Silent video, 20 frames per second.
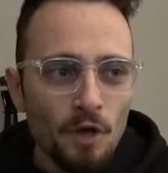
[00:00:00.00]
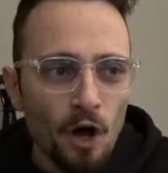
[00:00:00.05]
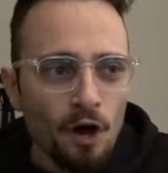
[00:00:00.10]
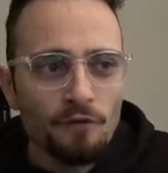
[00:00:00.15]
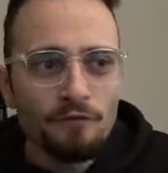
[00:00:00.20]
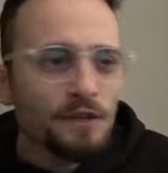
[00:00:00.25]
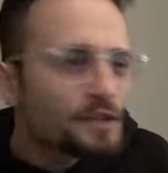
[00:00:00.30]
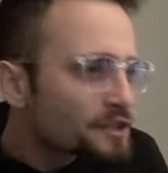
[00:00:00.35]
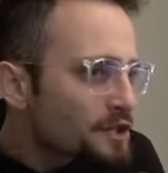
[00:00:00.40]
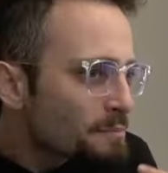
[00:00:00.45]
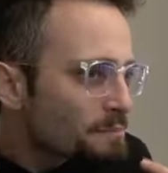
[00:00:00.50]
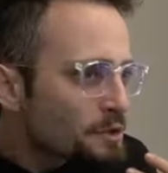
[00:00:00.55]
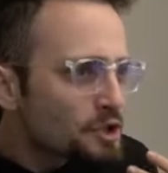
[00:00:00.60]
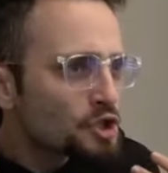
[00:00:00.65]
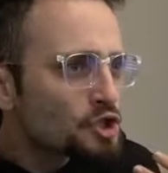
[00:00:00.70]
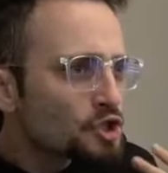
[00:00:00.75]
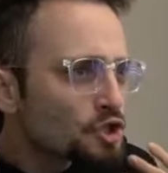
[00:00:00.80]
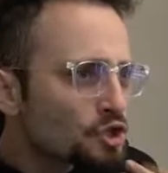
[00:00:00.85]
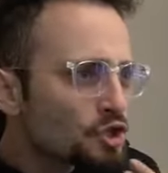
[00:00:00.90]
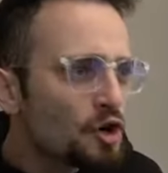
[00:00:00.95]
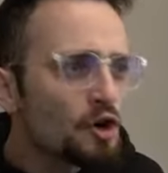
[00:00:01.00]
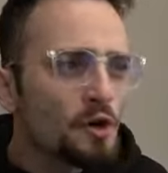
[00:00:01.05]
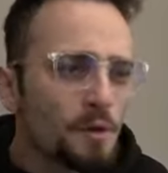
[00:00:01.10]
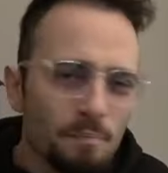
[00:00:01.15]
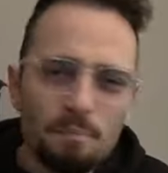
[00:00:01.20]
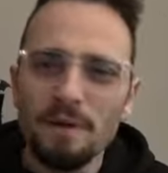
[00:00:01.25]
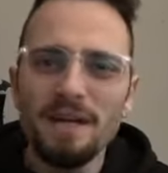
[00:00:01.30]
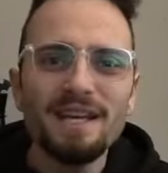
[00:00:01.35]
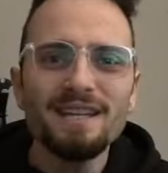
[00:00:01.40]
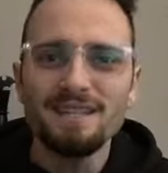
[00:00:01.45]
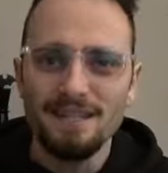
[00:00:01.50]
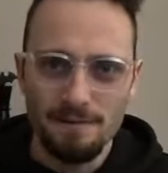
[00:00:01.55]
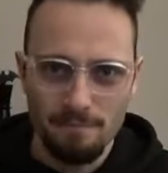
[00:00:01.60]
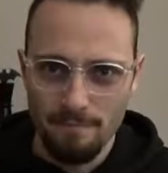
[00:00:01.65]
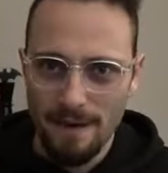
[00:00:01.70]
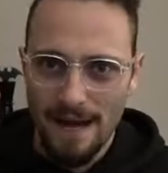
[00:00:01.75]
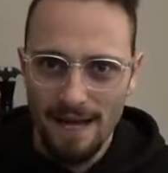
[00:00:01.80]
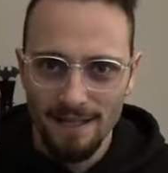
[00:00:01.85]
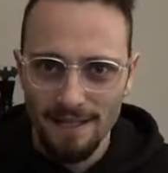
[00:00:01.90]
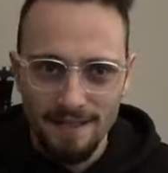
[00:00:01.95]
of this absurd piece
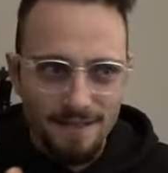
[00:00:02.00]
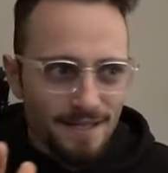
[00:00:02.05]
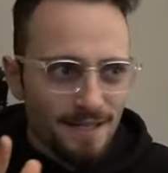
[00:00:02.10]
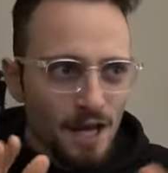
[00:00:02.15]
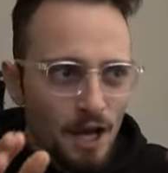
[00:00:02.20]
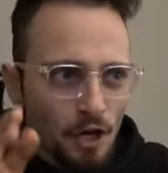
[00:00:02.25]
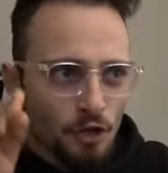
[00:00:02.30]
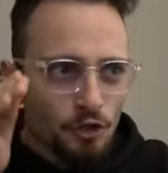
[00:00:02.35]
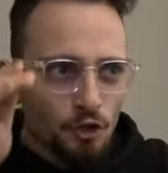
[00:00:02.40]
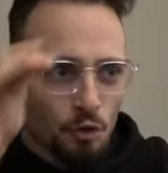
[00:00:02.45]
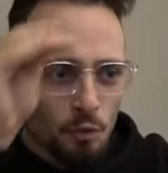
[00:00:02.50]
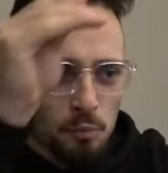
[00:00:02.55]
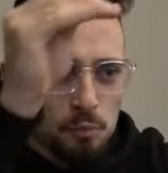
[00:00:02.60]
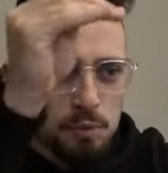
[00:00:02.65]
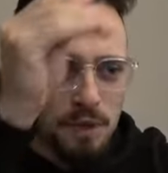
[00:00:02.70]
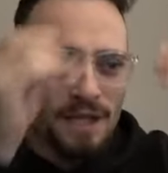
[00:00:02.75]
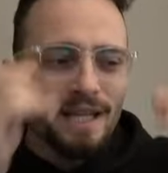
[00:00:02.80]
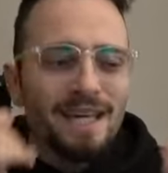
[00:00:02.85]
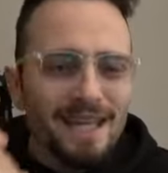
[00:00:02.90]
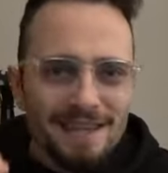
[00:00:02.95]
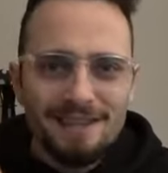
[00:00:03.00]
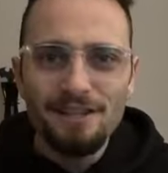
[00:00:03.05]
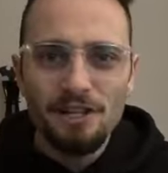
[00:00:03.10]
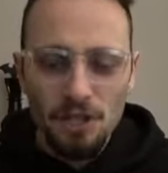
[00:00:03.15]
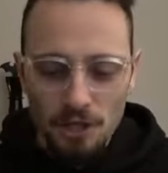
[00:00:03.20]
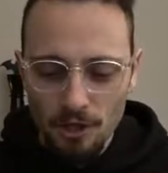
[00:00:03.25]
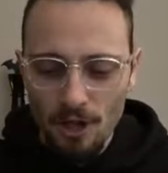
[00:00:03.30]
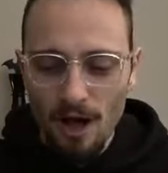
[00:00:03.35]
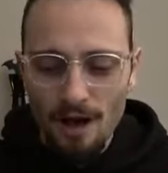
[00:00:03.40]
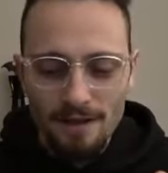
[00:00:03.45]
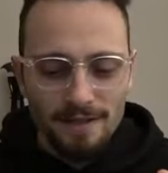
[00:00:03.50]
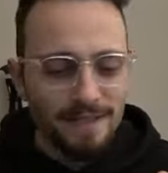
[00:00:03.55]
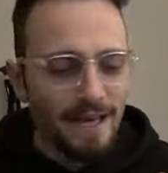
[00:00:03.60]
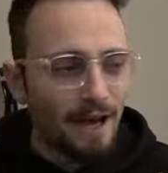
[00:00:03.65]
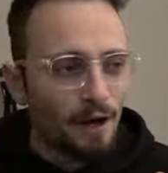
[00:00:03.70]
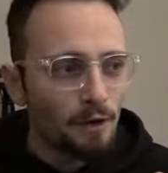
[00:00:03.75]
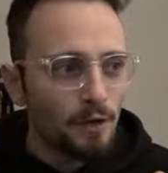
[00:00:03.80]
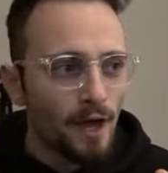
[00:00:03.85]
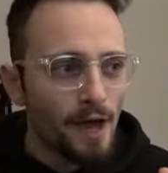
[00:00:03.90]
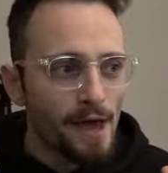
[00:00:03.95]
imbalance to bleed the clock
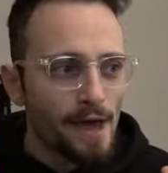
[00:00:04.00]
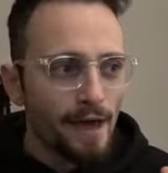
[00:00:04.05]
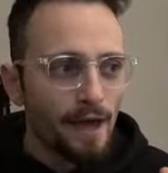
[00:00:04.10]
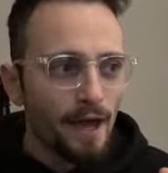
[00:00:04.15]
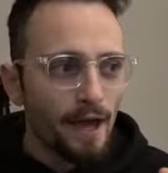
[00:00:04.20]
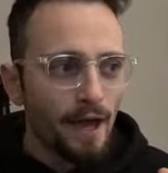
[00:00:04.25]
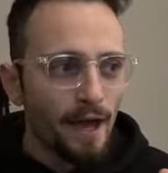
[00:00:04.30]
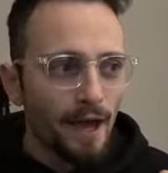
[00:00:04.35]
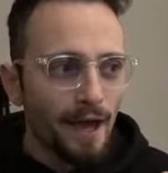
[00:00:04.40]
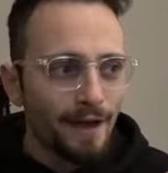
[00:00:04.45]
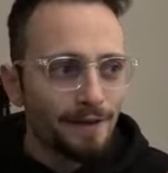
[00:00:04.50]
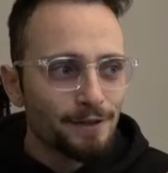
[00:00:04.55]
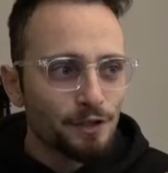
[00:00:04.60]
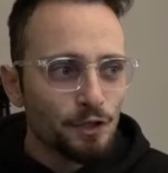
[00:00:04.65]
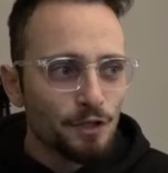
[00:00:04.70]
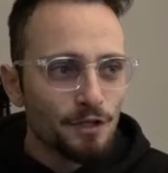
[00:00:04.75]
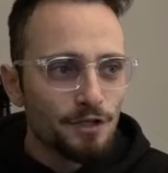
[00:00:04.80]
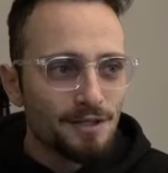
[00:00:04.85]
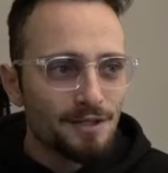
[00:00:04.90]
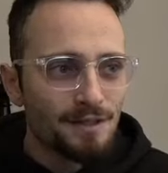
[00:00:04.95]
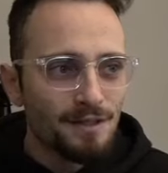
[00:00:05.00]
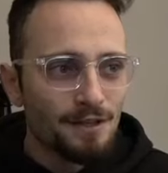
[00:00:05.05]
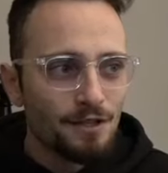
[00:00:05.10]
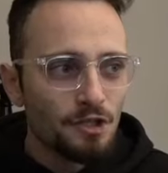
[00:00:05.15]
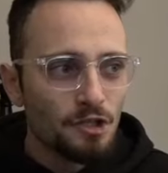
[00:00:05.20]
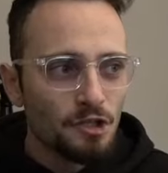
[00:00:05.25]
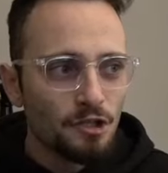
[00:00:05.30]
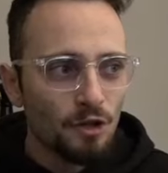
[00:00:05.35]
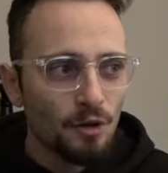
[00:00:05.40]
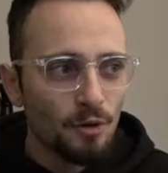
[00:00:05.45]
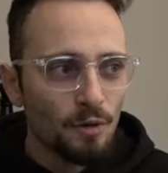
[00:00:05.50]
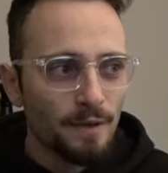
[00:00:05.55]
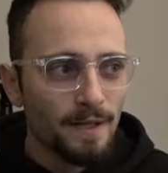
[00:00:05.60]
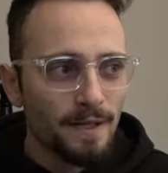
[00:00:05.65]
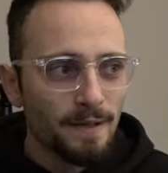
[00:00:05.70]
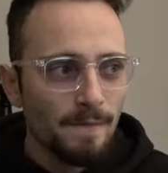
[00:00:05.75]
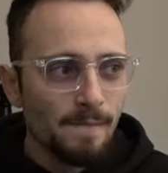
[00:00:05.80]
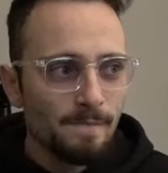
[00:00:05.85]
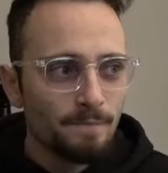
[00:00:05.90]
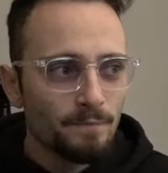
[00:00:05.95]
down and just
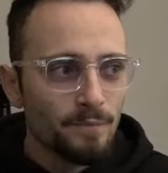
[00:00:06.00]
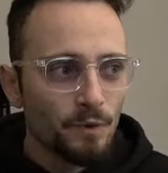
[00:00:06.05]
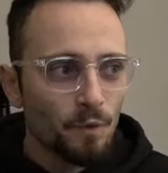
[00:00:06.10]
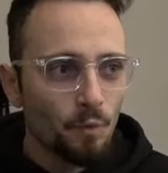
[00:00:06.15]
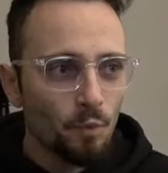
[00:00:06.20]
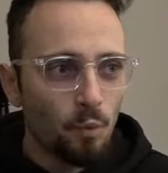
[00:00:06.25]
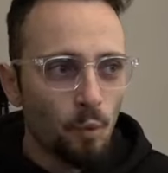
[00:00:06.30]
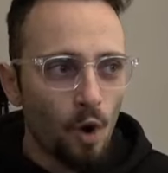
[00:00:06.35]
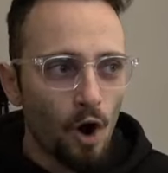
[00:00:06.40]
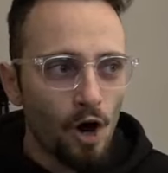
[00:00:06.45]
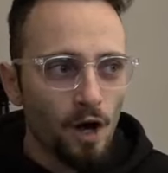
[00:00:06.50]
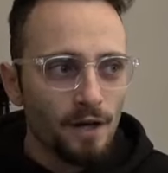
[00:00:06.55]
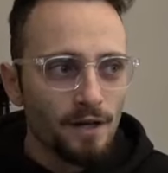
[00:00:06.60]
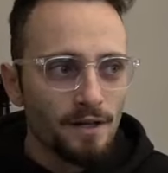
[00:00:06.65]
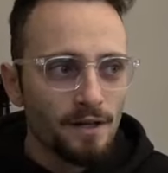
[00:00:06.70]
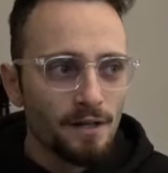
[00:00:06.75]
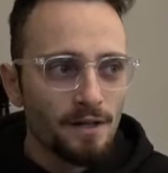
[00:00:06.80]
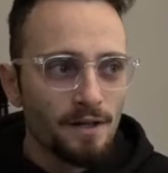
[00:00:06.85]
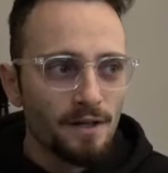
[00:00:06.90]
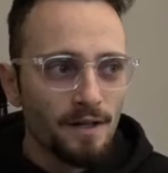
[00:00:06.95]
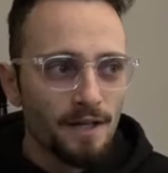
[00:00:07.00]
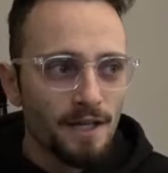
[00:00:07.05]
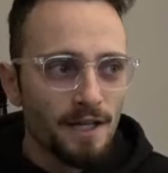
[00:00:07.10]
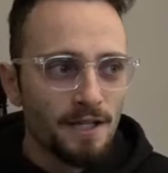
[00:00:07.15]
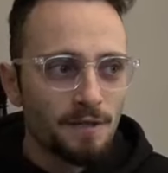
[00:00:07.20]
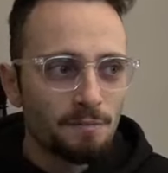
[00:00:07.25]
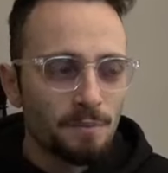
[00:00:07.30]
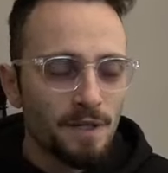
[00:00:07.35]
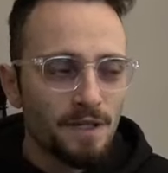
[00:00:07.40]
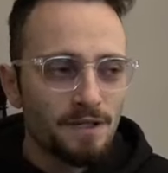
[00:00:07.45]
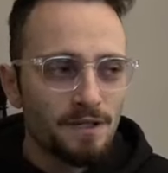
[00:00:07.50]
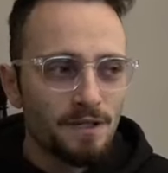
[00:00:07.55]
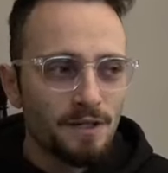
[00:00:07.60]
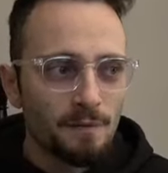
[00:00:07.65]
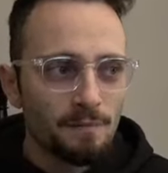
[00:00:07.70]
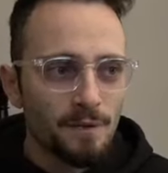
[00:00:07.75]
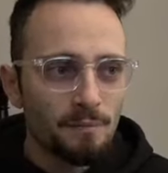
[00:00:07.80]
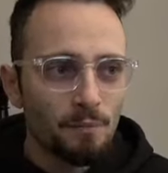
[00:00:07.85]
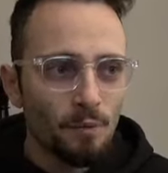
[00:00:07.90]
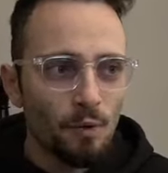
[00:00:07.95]
slowly walk his pieces
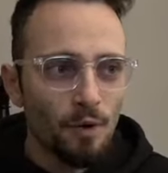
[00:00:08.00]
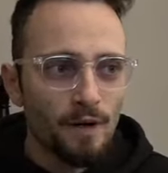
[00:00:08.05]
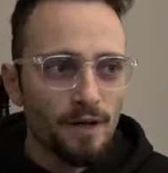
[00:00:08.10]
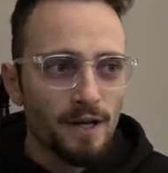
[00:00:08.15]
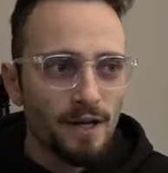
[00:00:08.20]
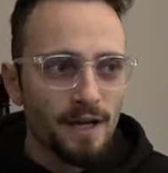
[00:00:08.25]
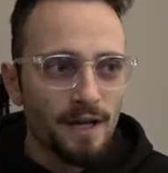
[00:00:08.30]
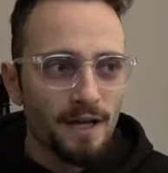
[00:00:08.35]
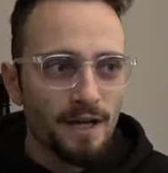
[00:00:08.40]
up the board